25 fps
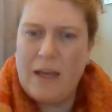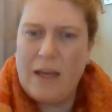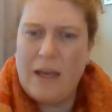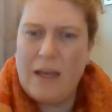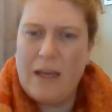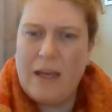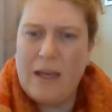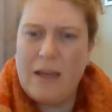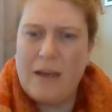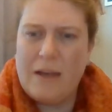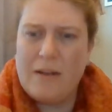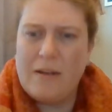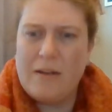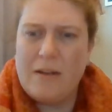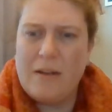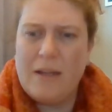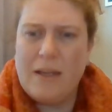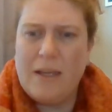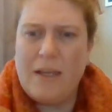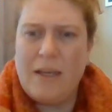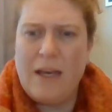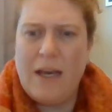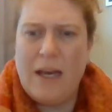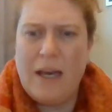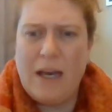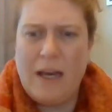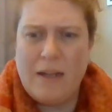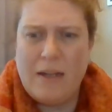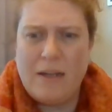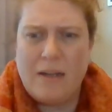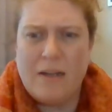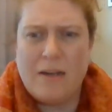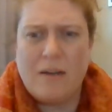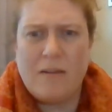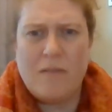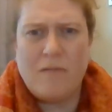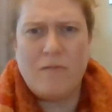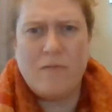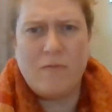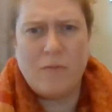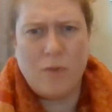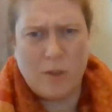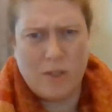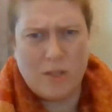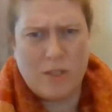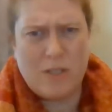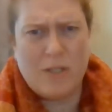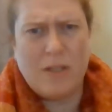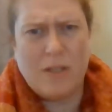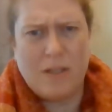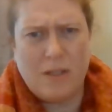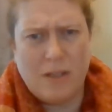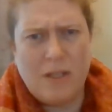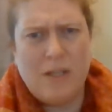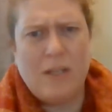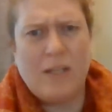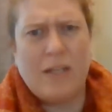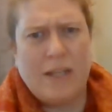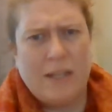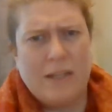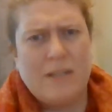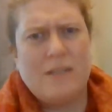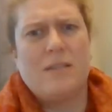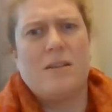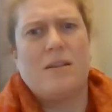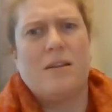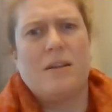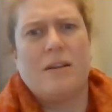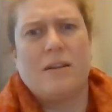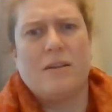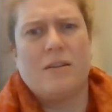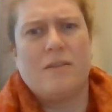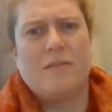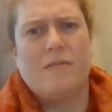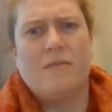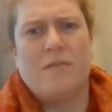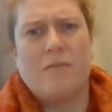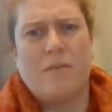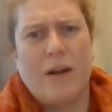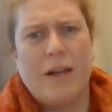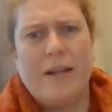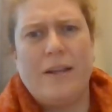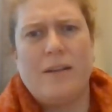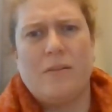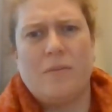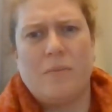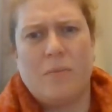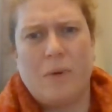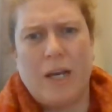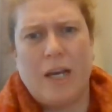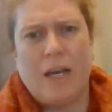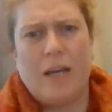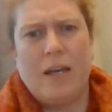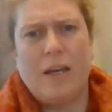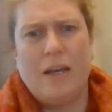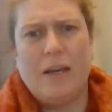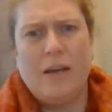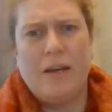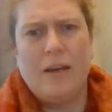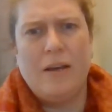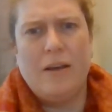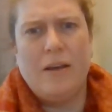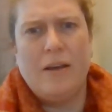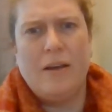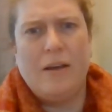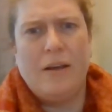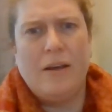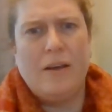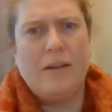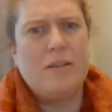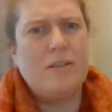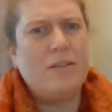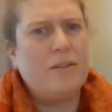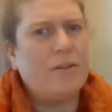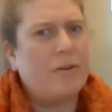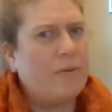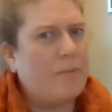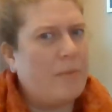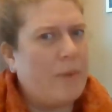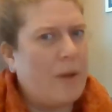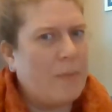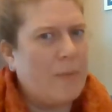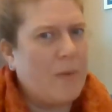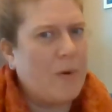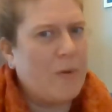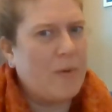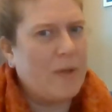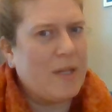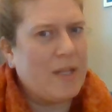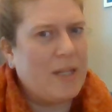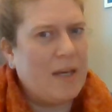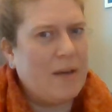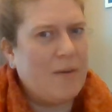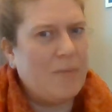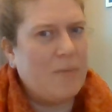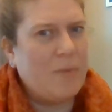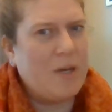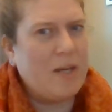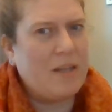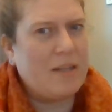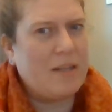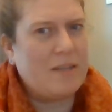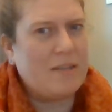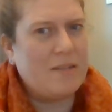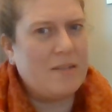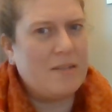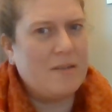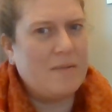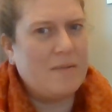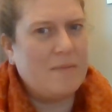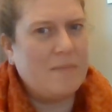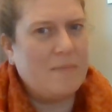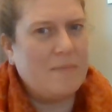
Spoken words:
And he had an unfortunate little incident right away. Do you remember what that was?